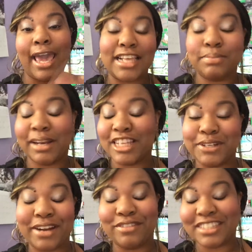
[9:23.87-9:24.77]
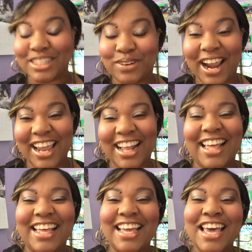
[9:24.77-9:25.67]
it's been history ever since, right?
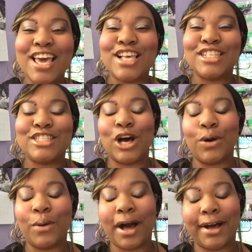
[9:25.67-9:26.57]
So